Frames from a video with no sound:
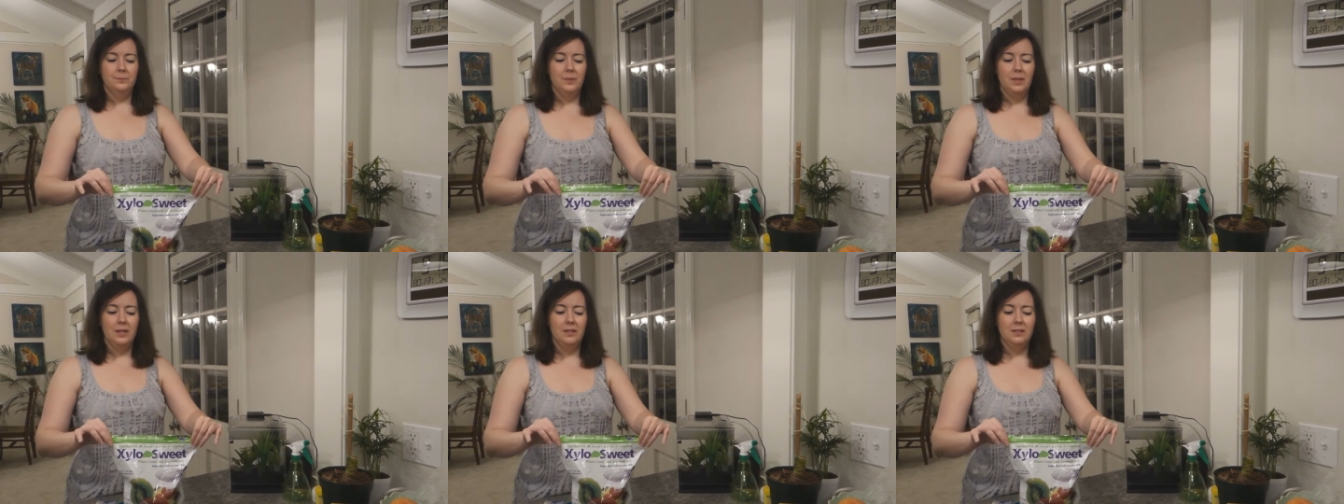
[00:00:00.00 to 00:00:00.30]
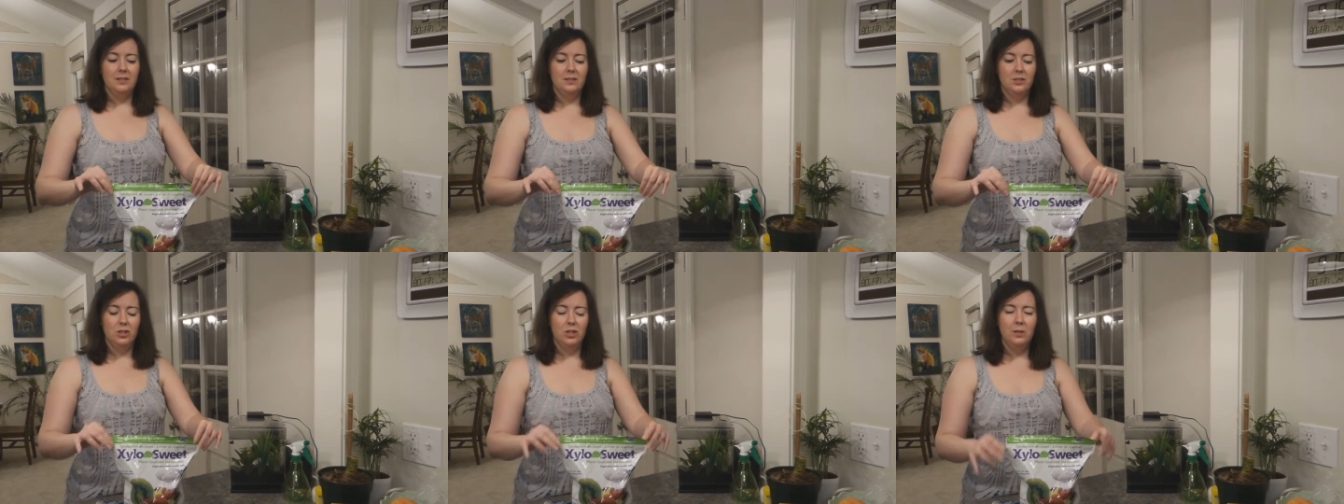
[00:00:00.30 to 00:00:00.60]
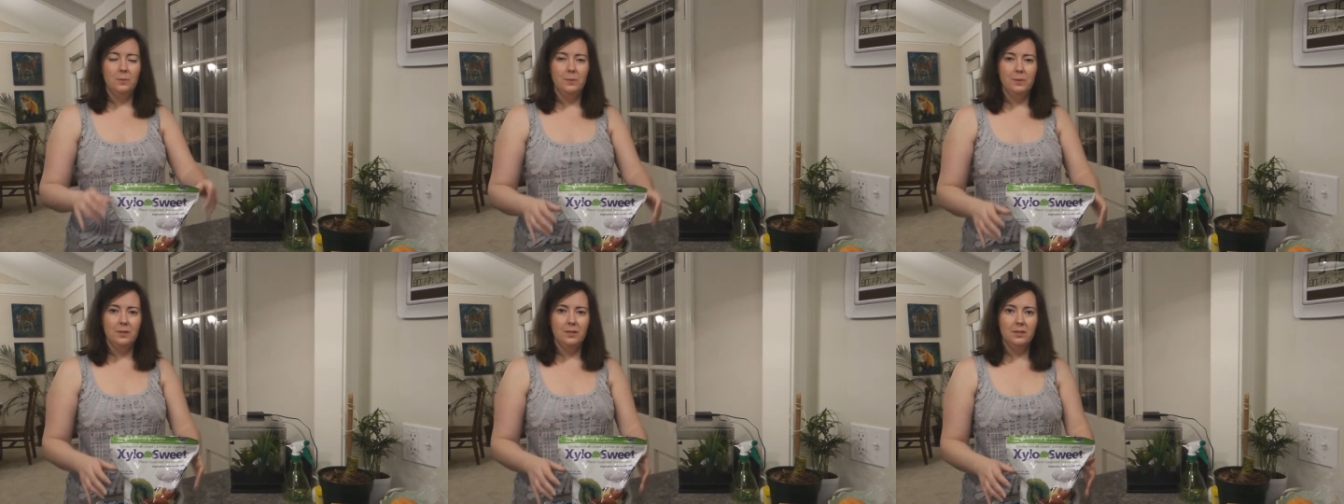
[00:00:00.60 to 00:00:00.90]
it's
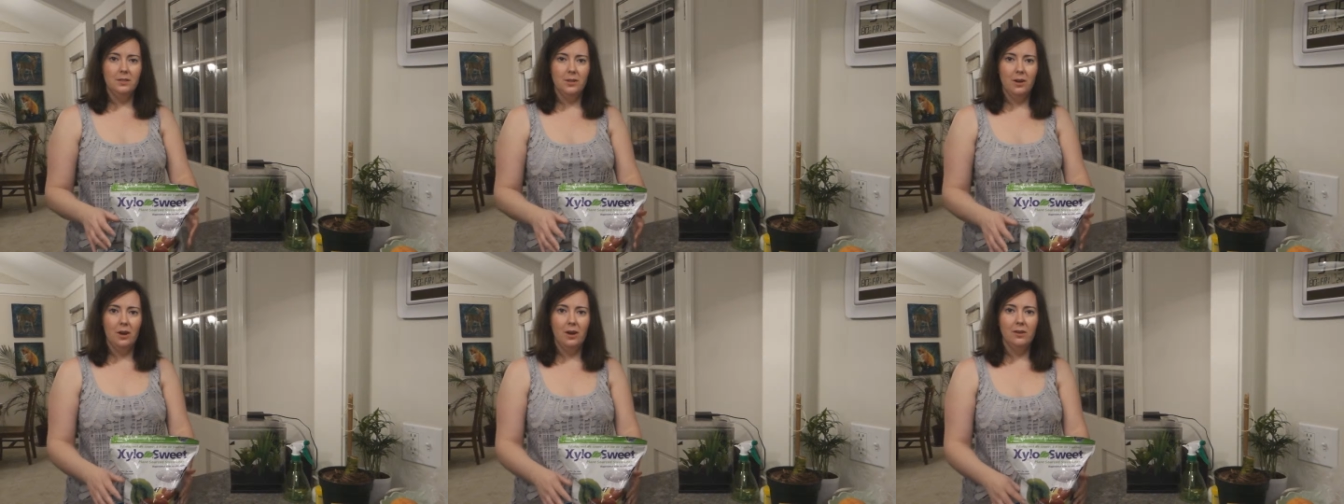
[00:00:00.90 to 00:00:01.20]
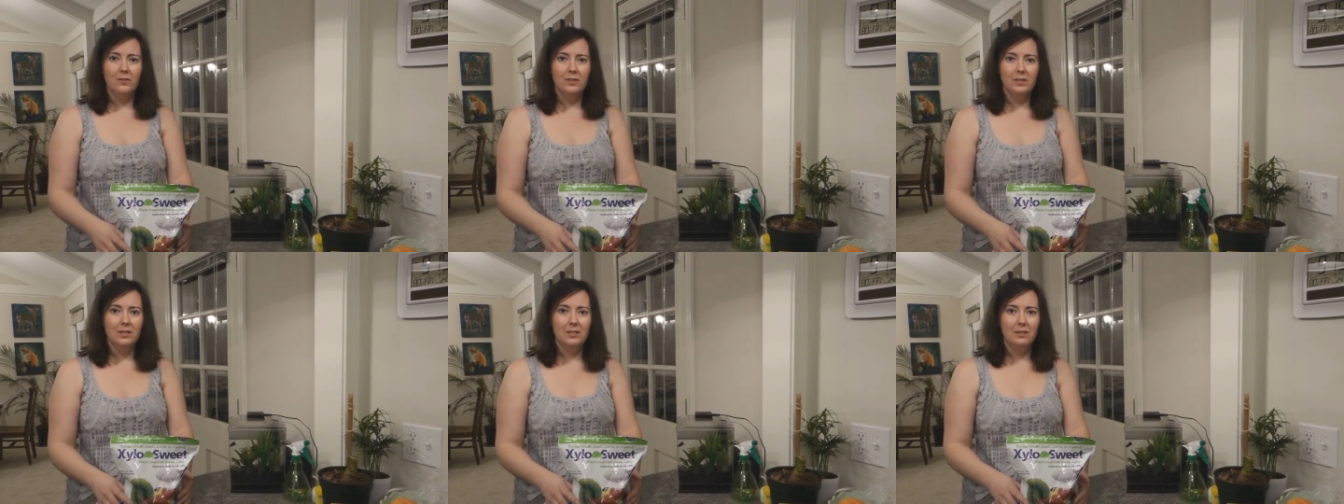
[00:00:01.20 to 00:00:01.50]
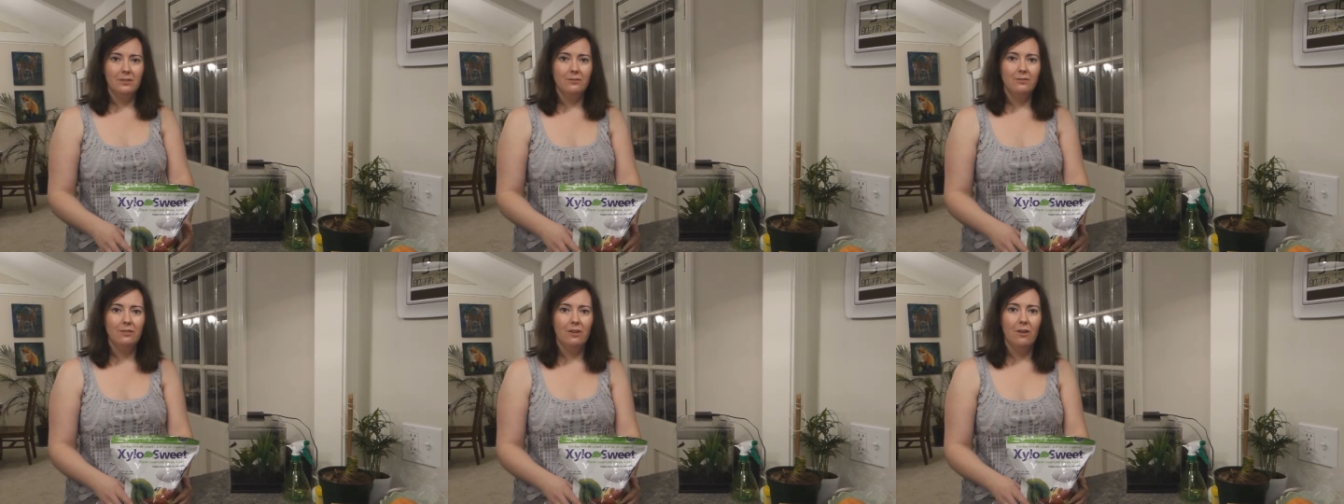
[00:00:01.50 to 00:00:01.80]
cheapest to harvest
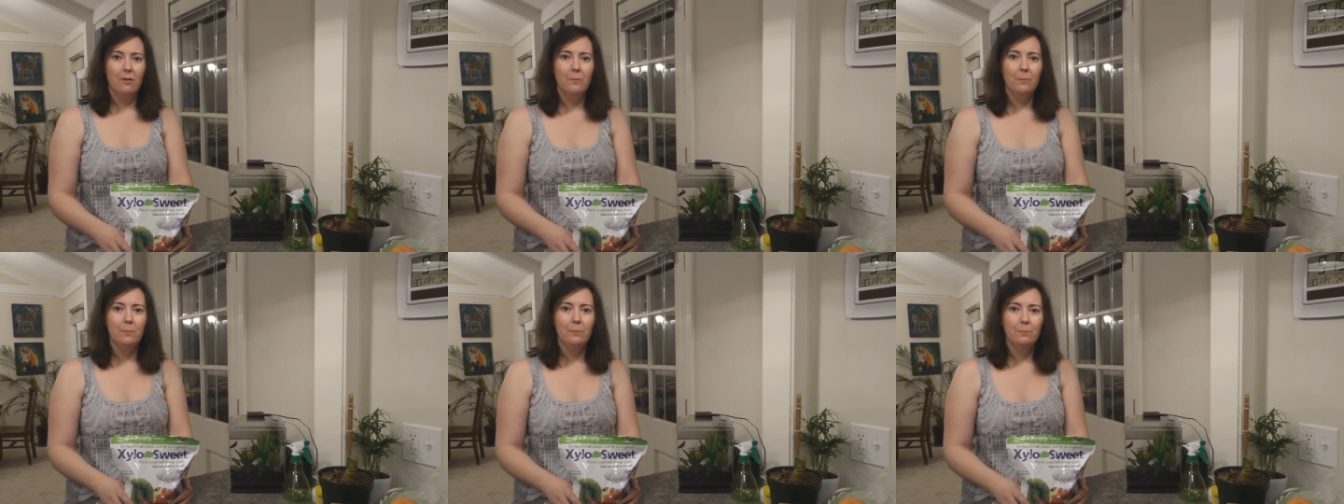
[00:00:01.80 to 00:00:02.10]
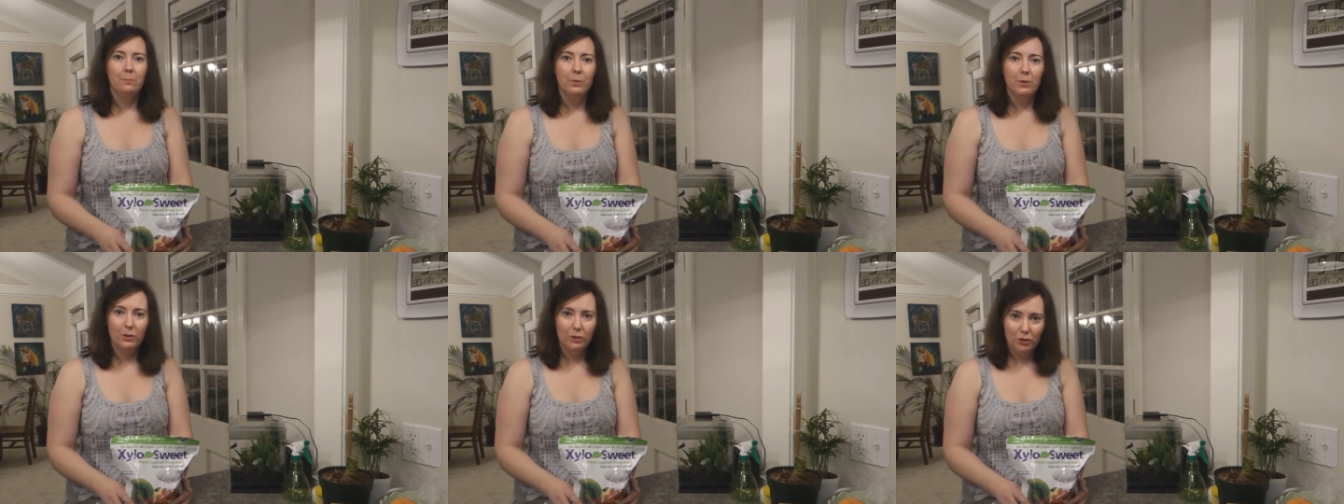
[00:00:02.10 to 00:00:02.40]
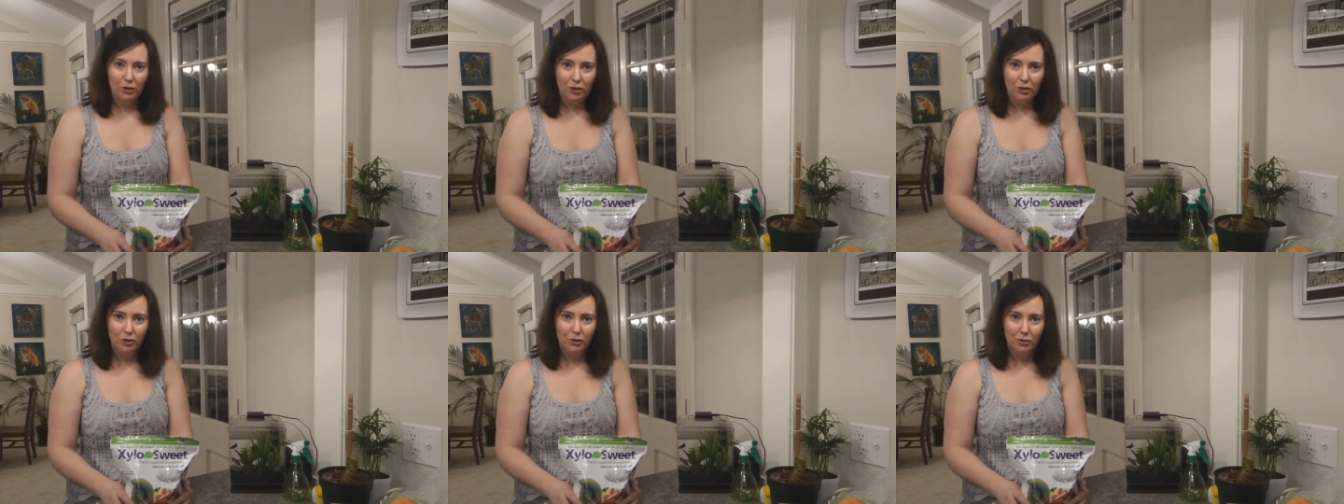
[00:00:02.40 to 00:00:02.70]
it from
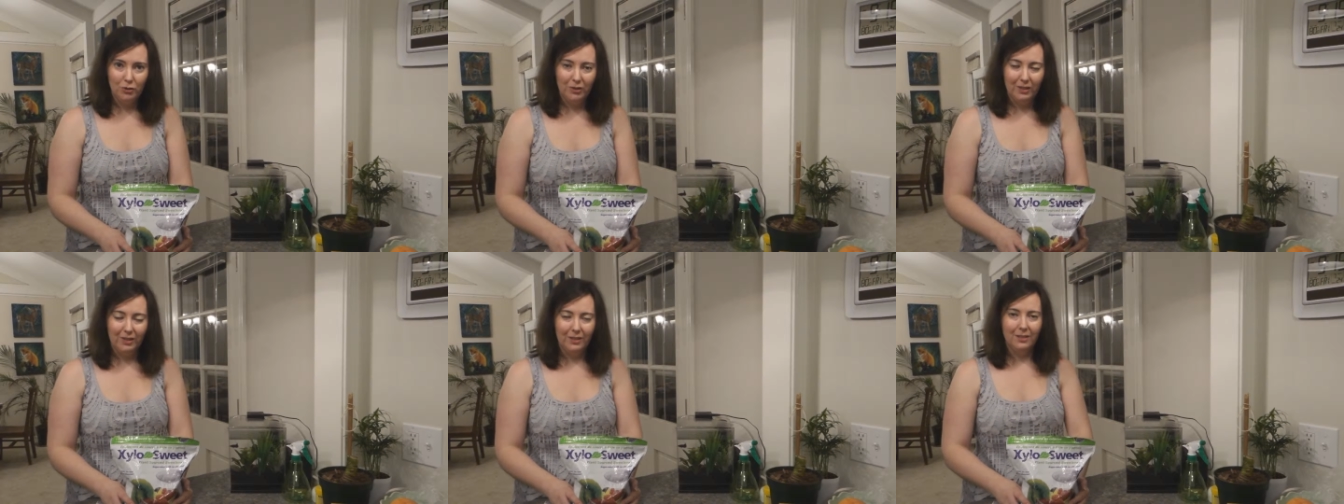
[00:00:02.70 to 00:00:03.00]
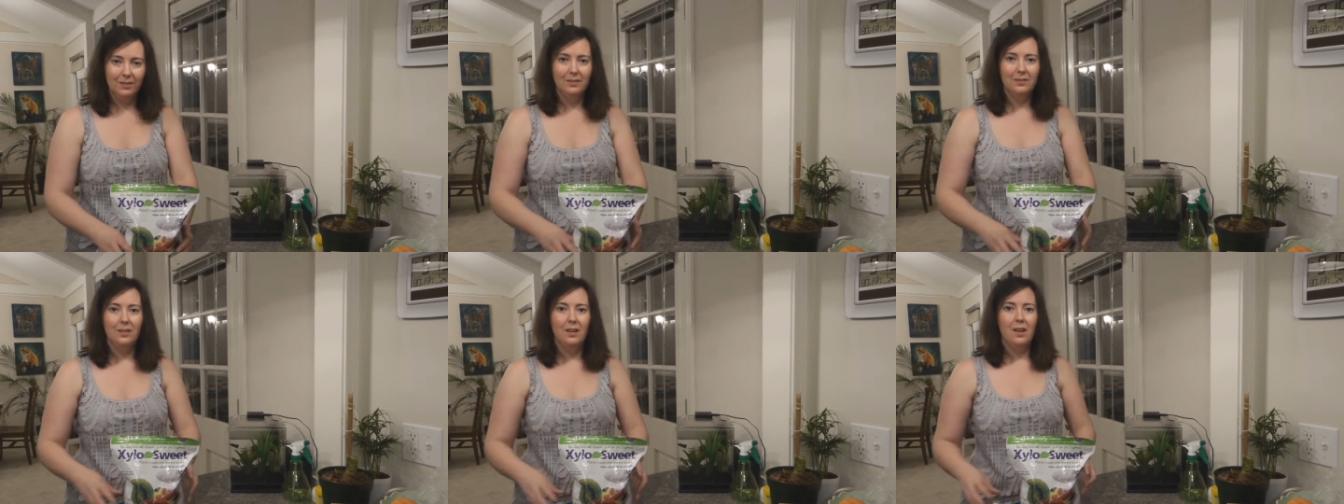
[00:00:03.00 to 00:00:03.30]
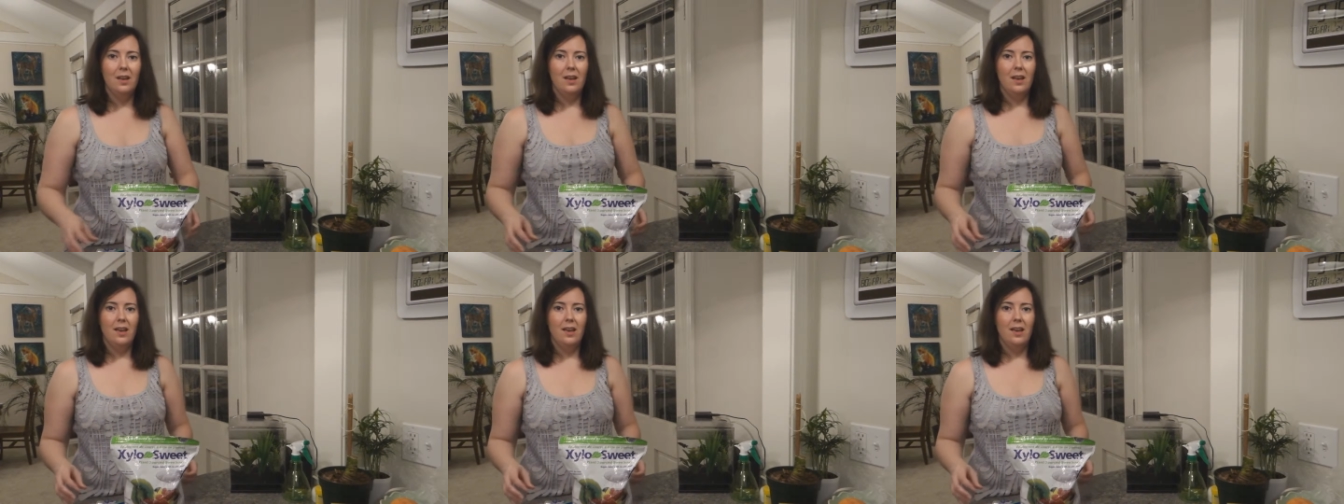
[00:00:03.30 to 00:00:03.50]
birch trees.